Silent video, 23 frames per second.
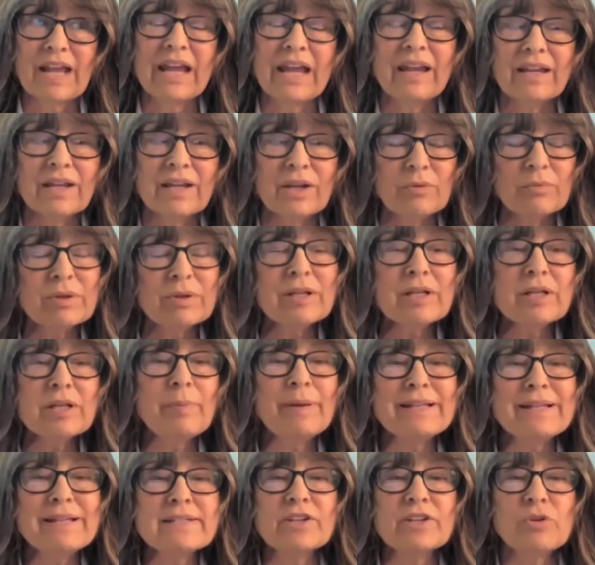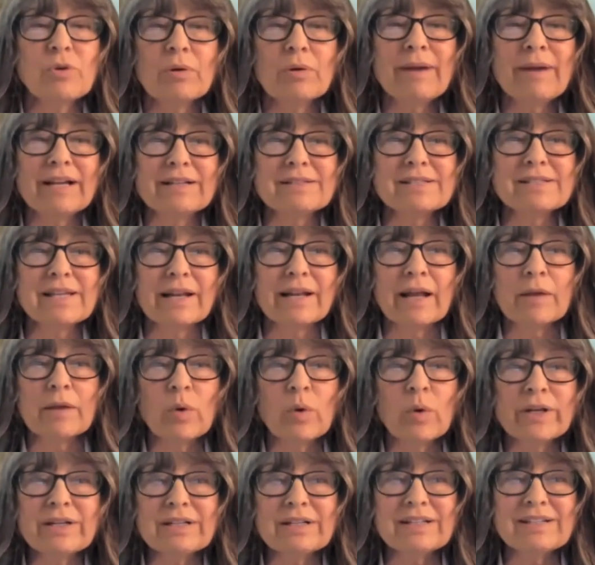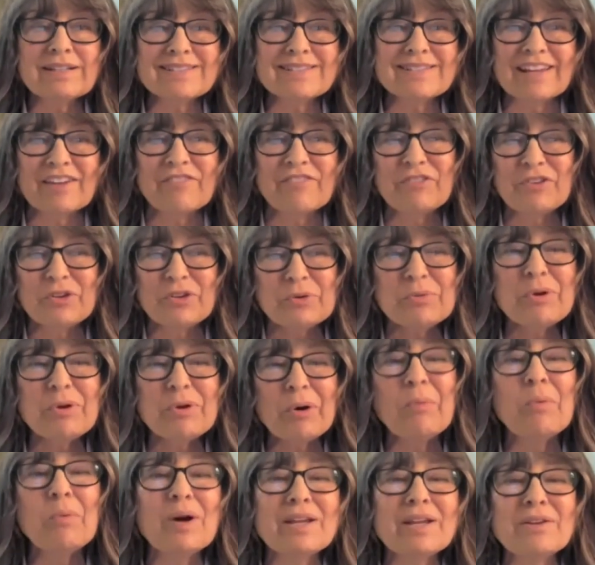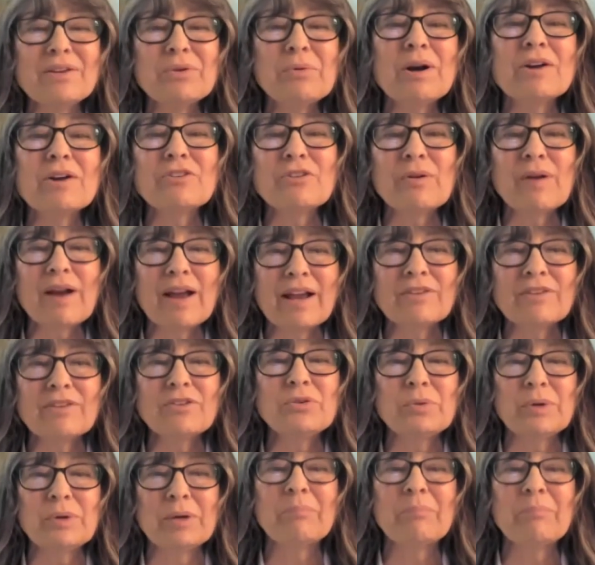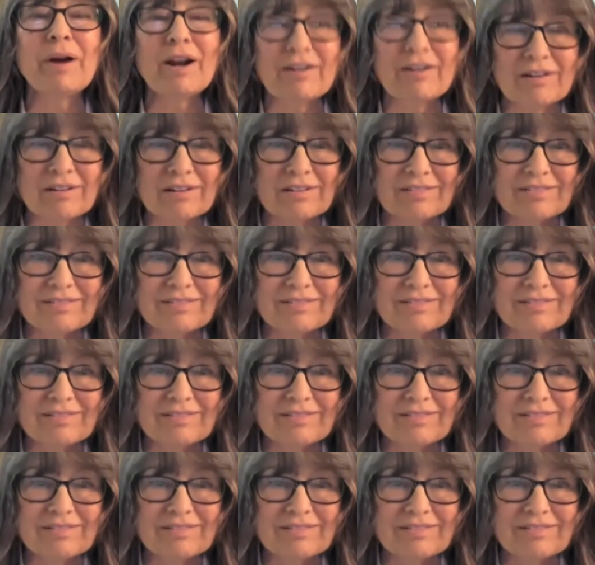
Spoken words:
it really depends on your mindset, on what it is. If you know what you are trying to impart,